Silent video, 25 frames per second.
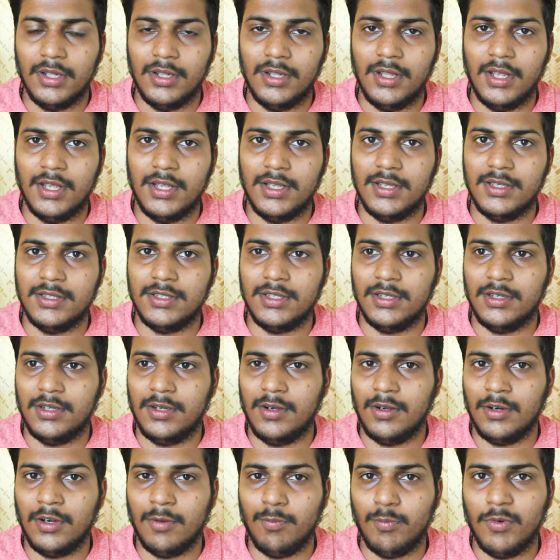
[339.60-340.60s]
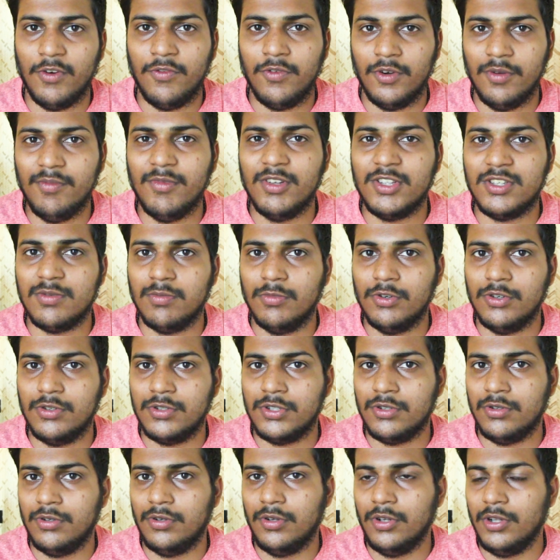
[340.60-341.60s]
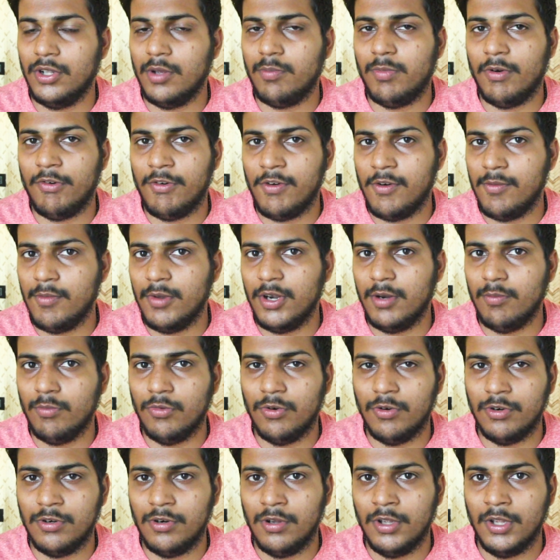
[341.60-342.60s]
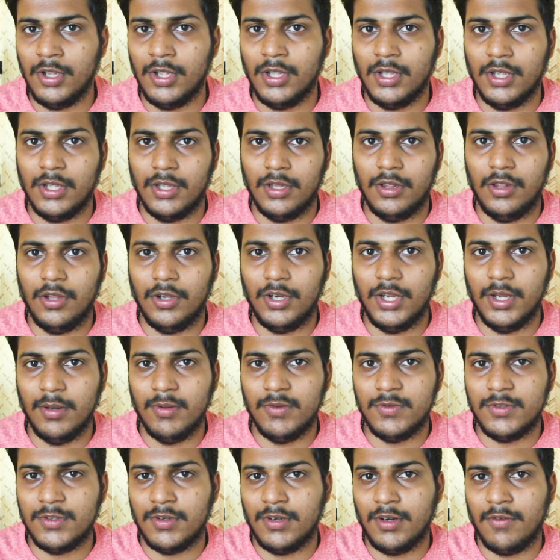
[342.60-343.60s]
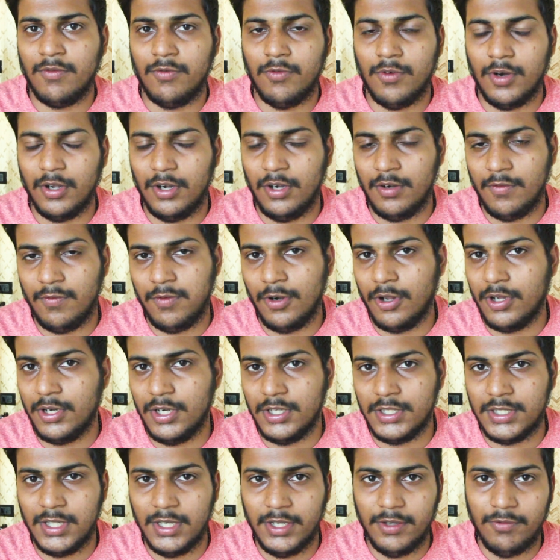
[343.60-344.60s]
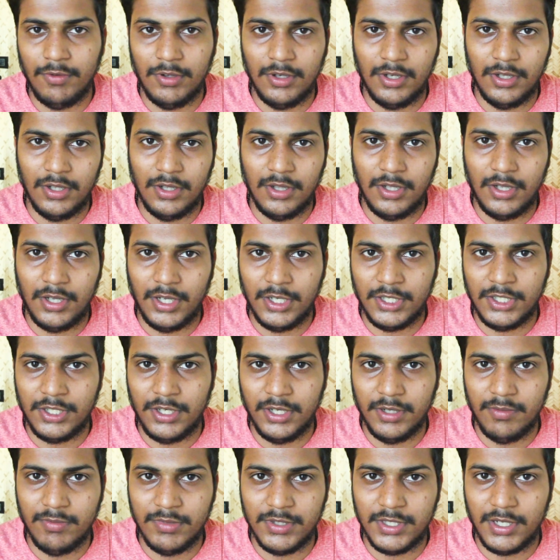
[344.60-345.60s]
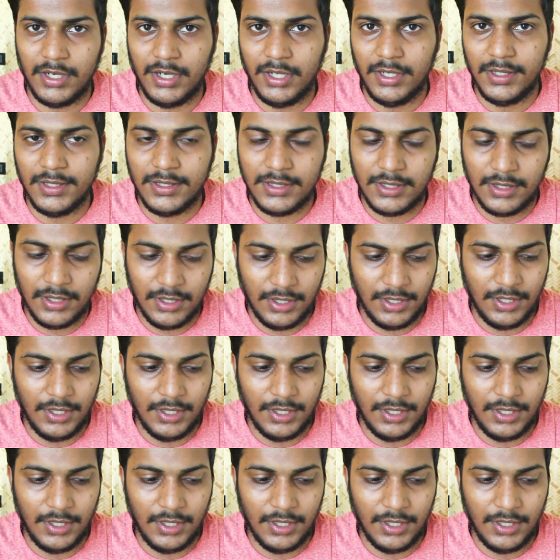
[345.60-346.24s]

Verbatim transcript: there is a performance mode so in the performance mode the games work flawlessly even in the extreme settings